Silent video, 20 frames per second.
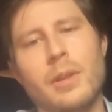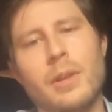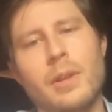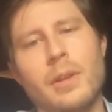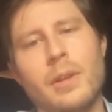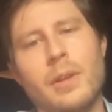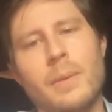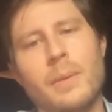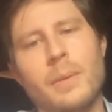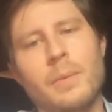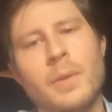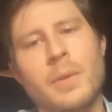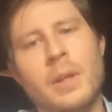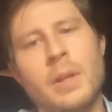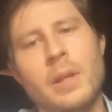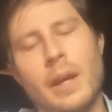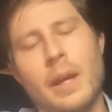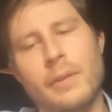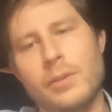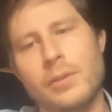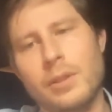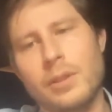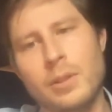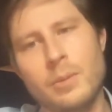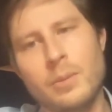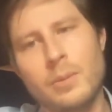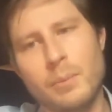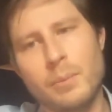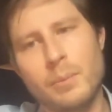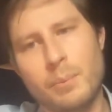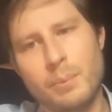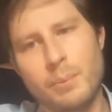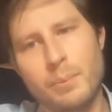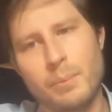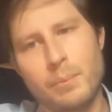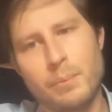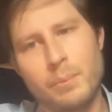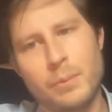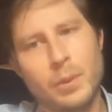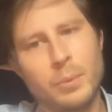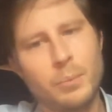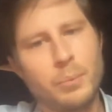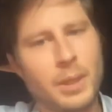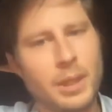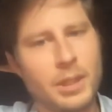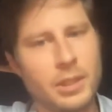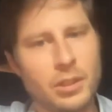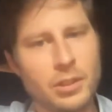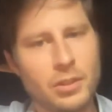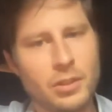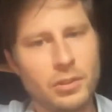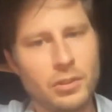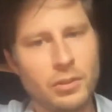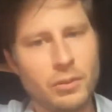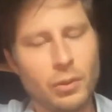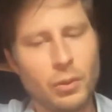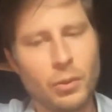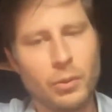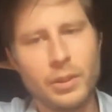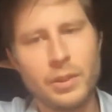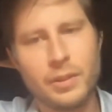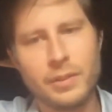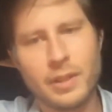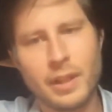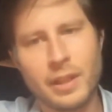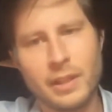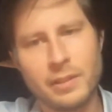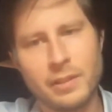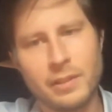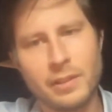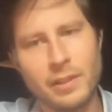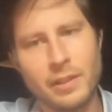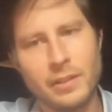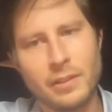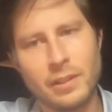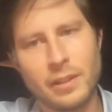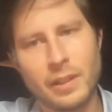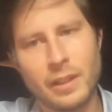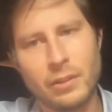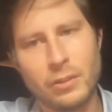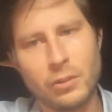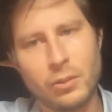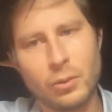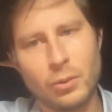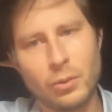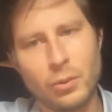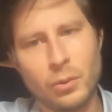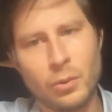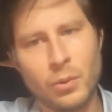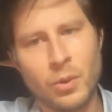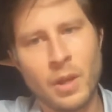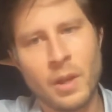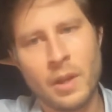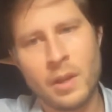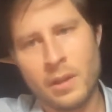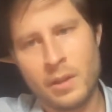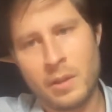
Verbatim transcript: Um, I've seen some patients enrolled in Tesla Select two who